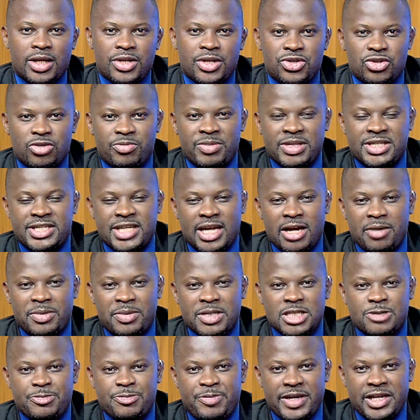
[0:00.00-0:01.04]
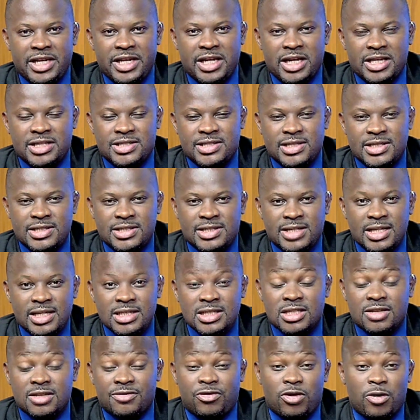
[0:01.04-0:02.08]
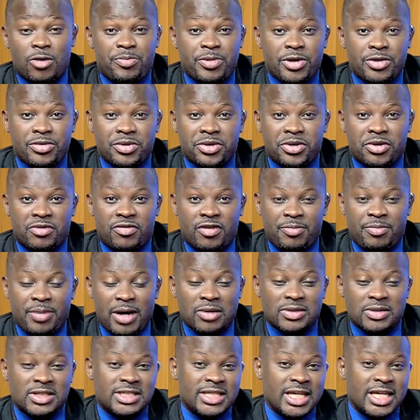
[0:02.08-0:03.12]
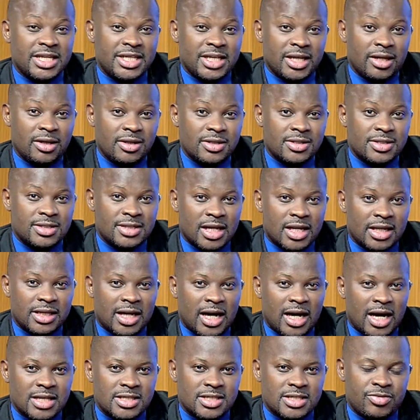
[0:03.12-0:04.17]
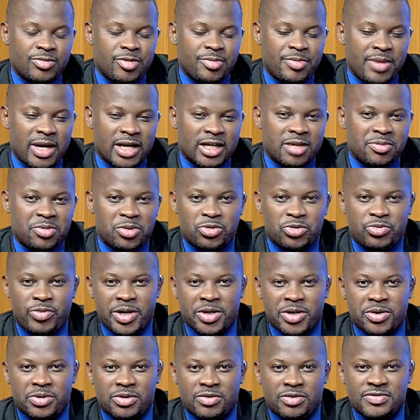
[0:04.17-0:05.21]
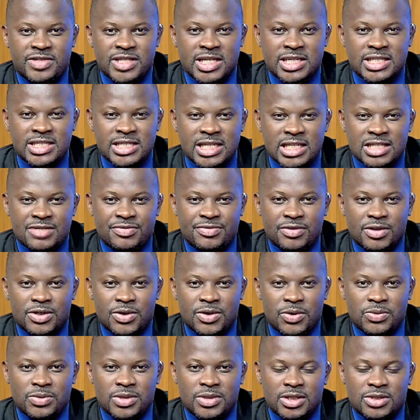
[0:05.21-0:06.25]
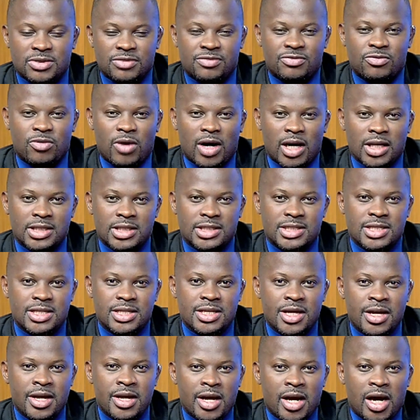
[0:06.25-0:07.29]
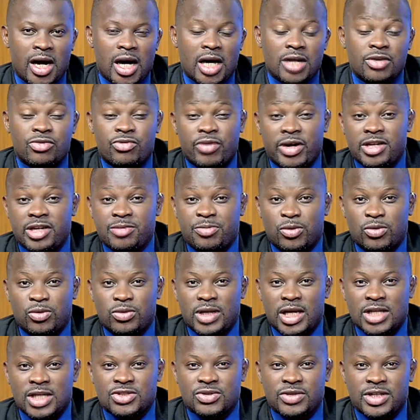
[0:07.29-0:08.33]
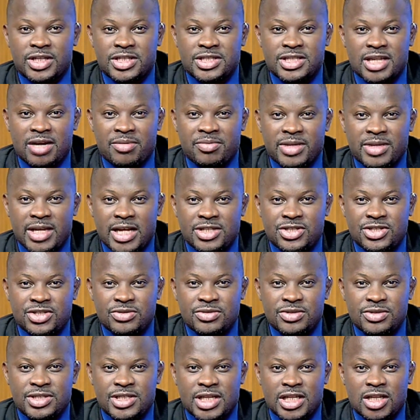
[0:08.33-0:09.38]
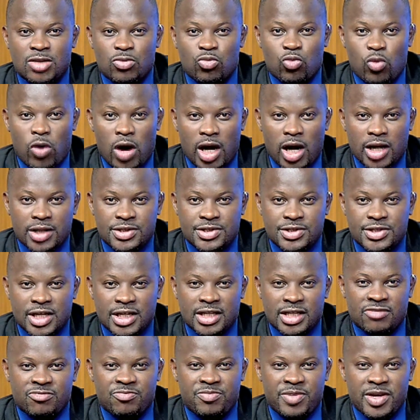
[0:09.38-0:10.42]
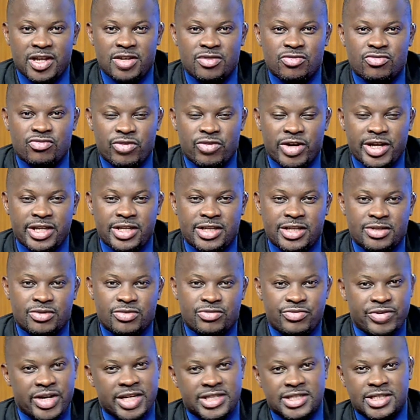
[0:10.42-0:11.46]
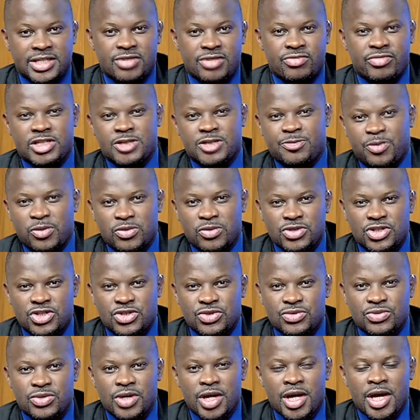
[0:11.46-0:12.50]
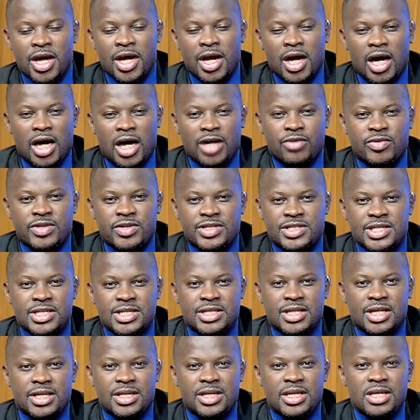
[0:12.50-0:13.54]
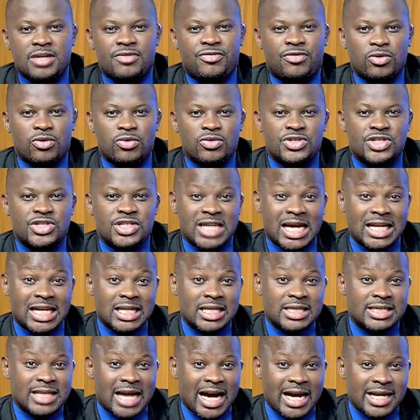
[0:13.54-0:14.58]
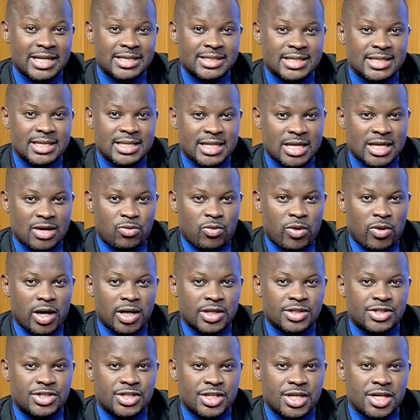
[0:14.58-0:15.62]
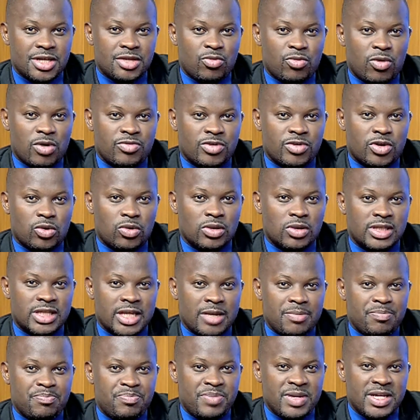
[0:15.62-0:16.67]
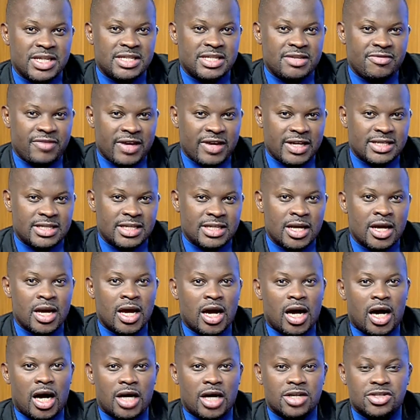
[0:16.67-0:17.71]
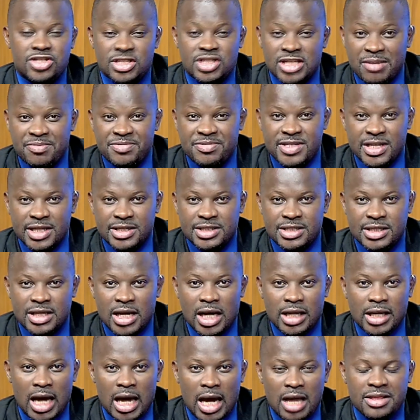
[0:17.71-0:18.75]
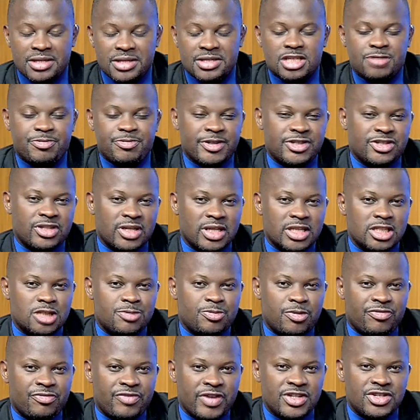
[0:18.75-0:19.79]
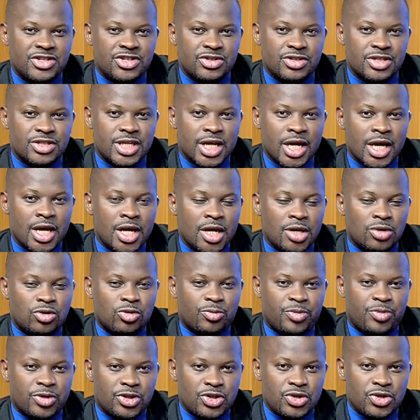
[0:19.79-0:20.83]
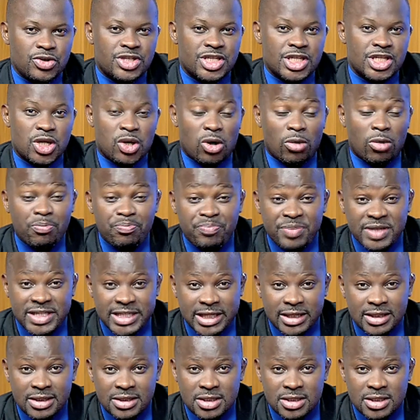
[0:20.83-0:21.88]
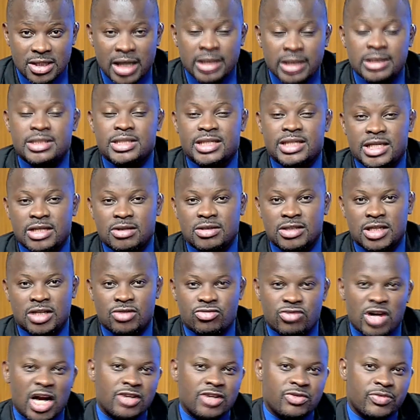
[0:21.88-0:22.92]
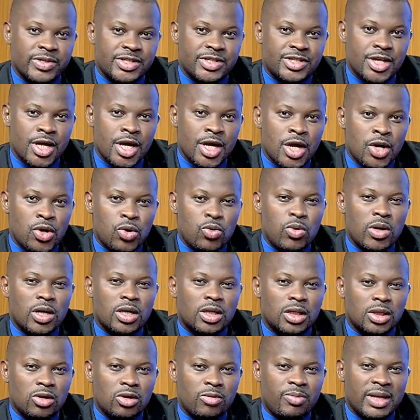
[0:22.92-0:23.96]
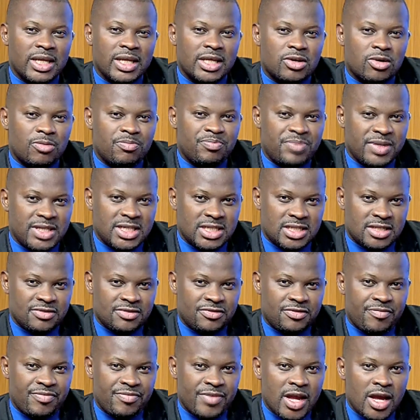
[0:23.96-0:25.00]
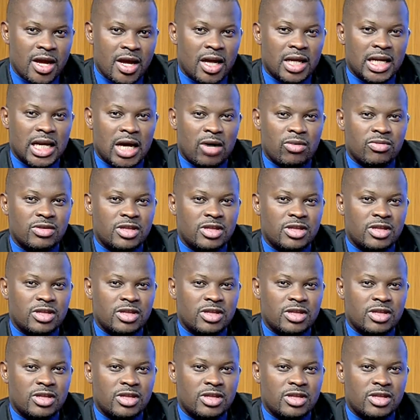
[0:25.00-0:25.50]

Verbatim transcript: Well, UBTEB has been in existence for a period of about 10 years and has a remarkable record of successful conduct of quality and credible national examinations and awards and have been cre created in response to addressing the need for standardizing the awards in what we call the BTVET uh, subsector and other specialized professions to produce competent and skilled graduates who are globally competitive.